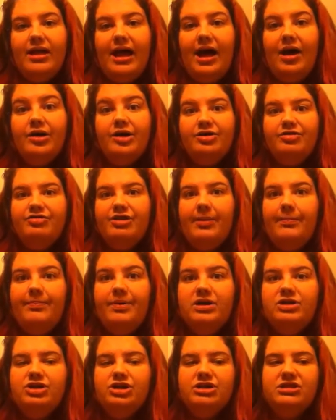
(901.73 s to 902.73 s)
loud and
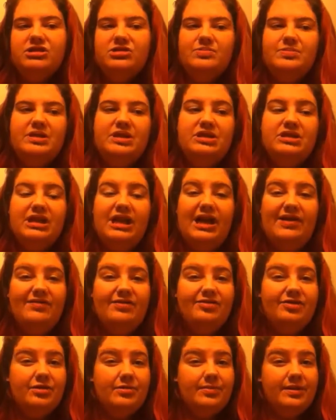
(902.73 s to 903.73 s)
rambunctious is because they
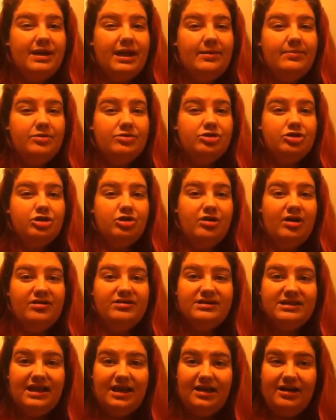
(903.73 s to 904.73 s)
haven't really been able to go
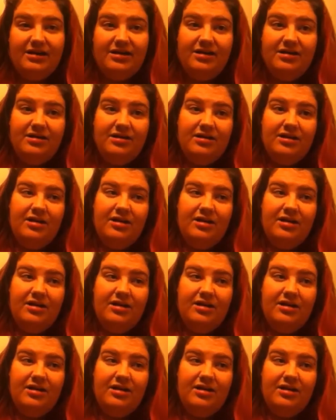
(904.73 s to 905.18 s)
outside